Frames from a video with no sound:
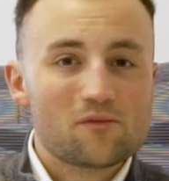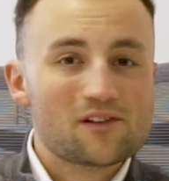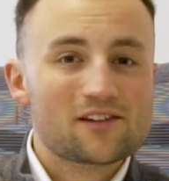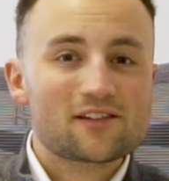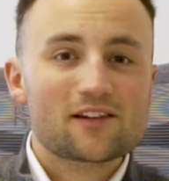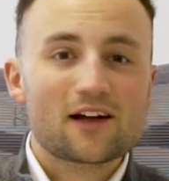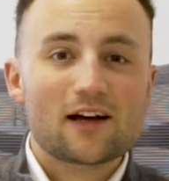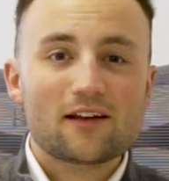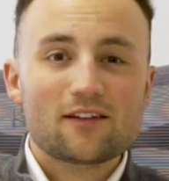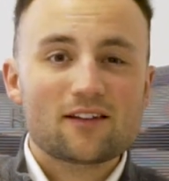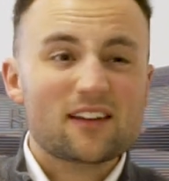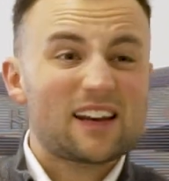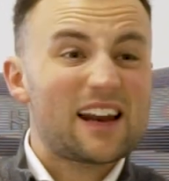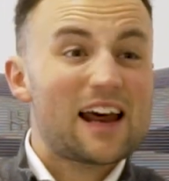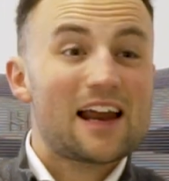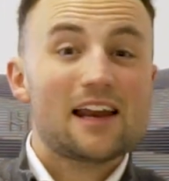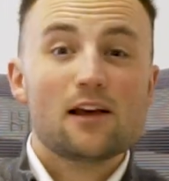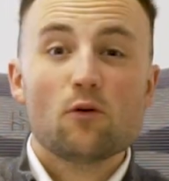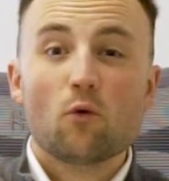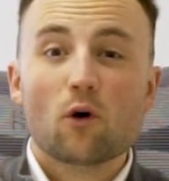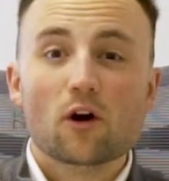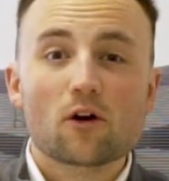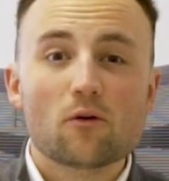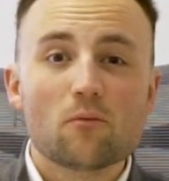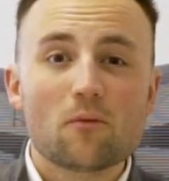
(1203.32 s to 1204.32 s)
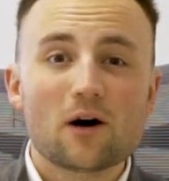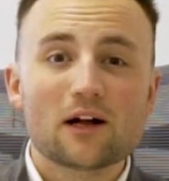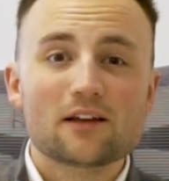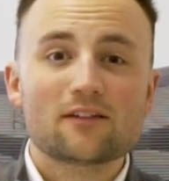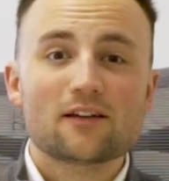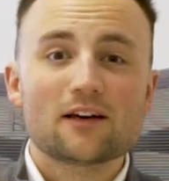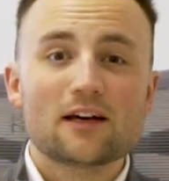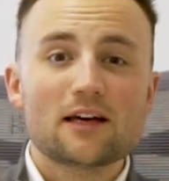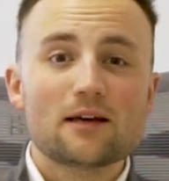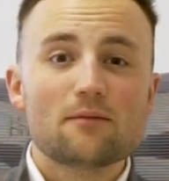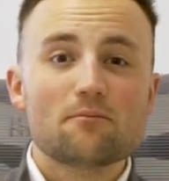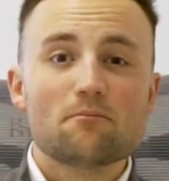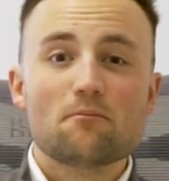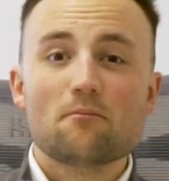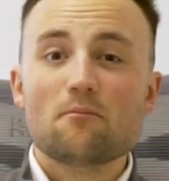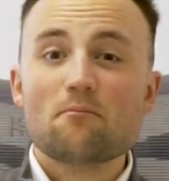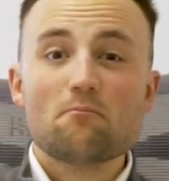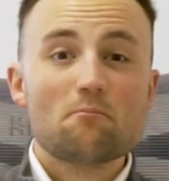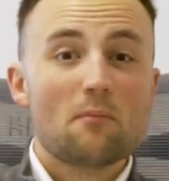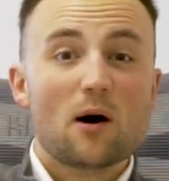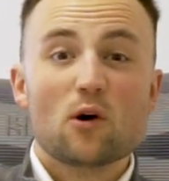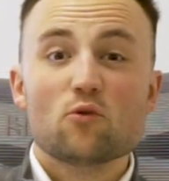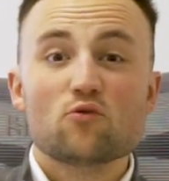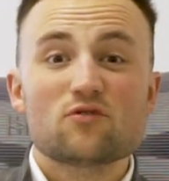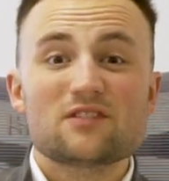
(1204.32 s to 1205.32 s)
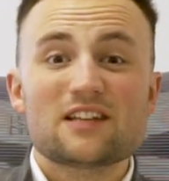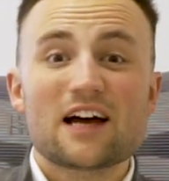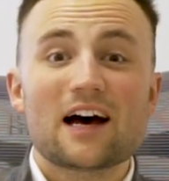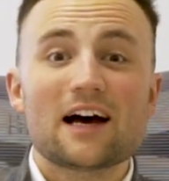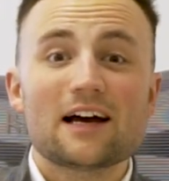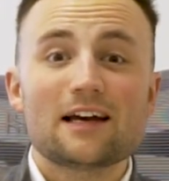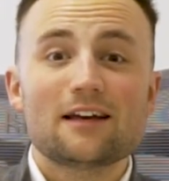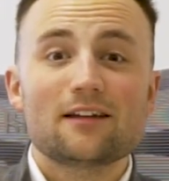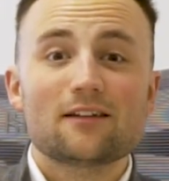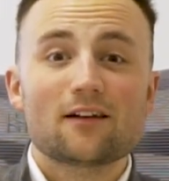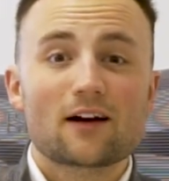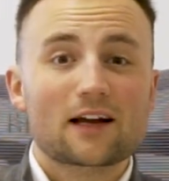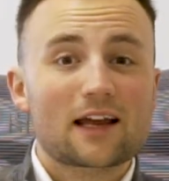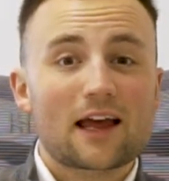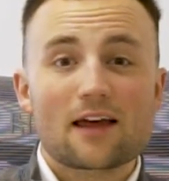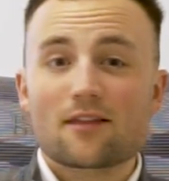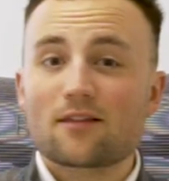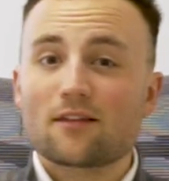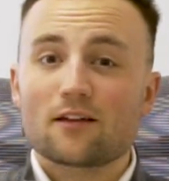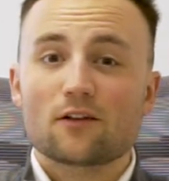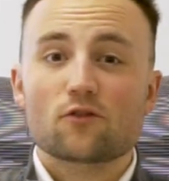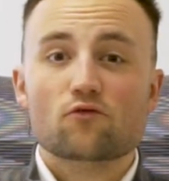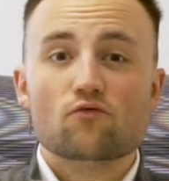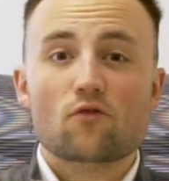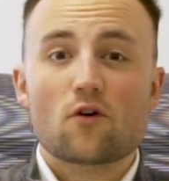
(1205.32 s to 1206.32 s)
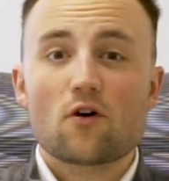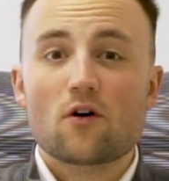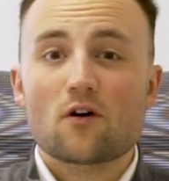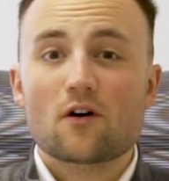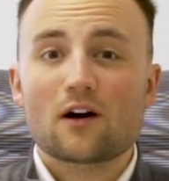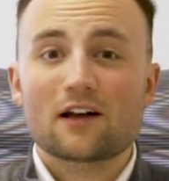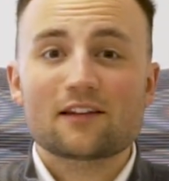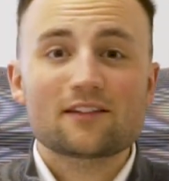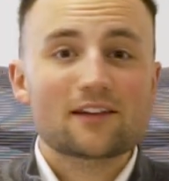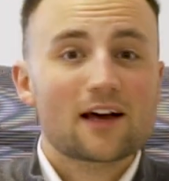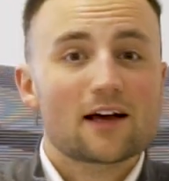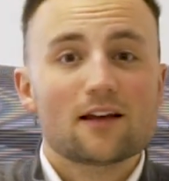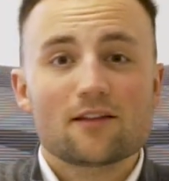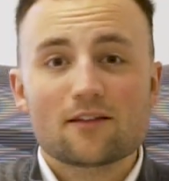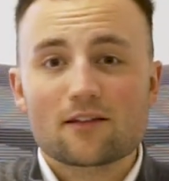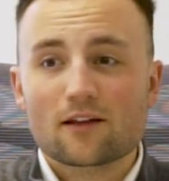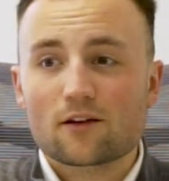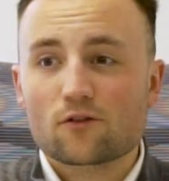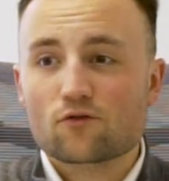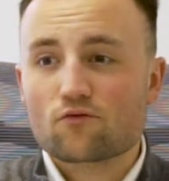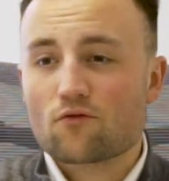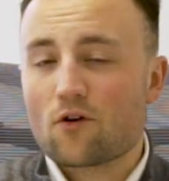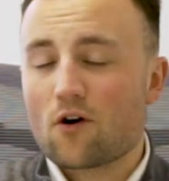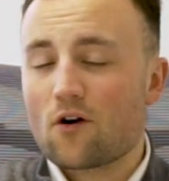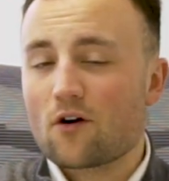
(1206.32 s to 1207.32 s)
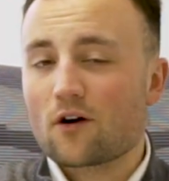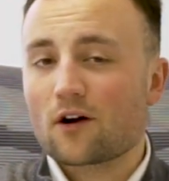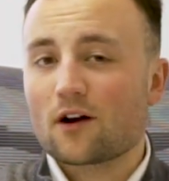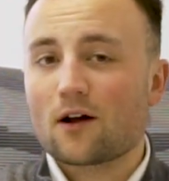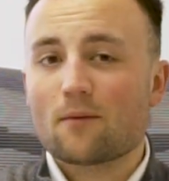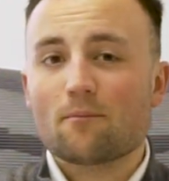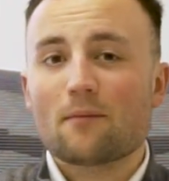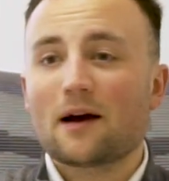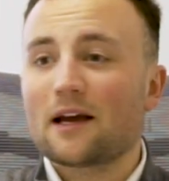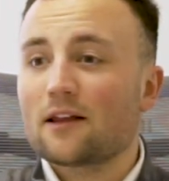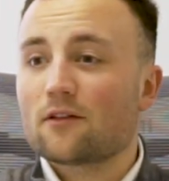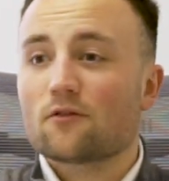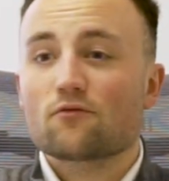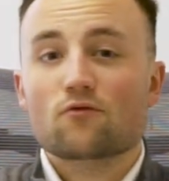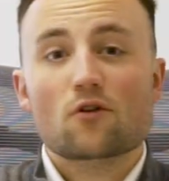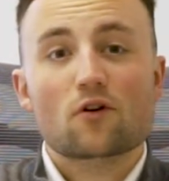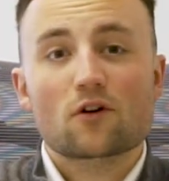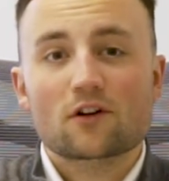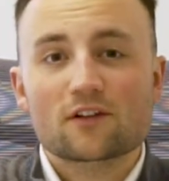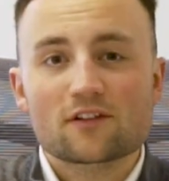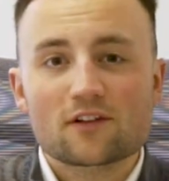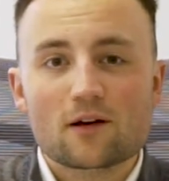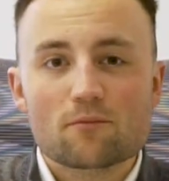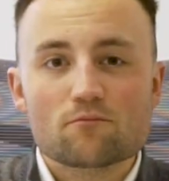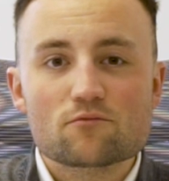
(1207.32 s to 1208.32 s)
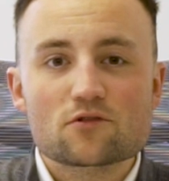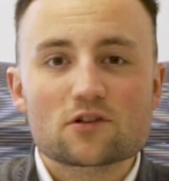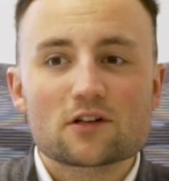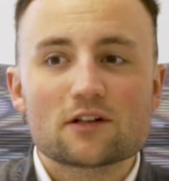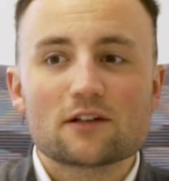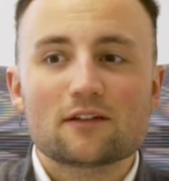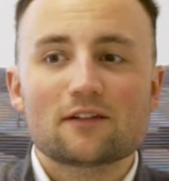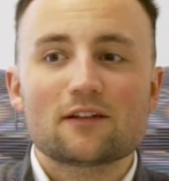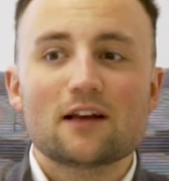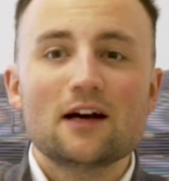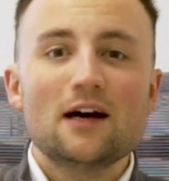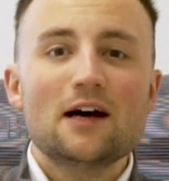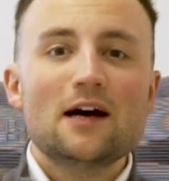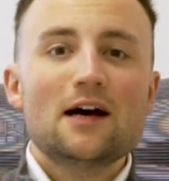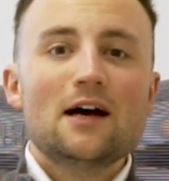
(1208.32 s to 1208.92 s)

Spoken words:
mistakes than anyone on my team. Most days I get things wrong, I say things wrong, and I make the wrong assumptions.